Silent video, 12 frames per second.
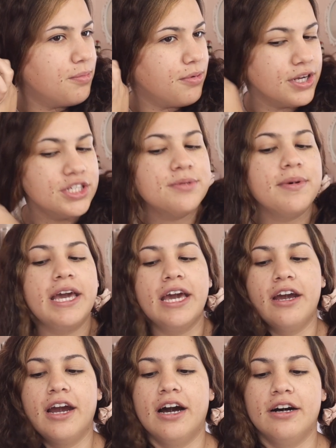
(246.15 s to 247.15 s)
brush my
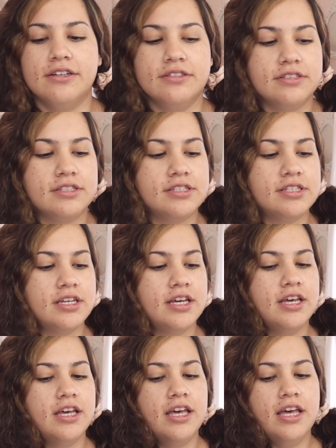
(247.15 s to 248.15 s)
hair out,
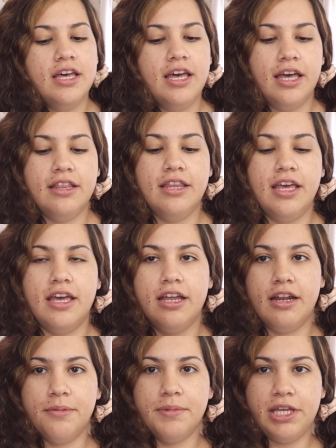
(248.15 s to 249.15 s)
and
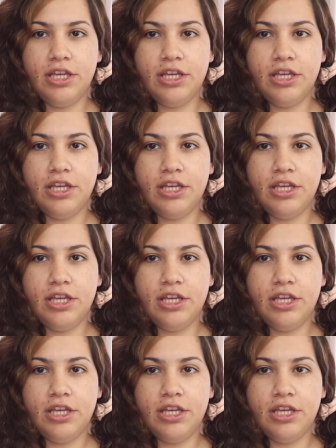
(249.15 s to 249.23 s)
then I'm gonna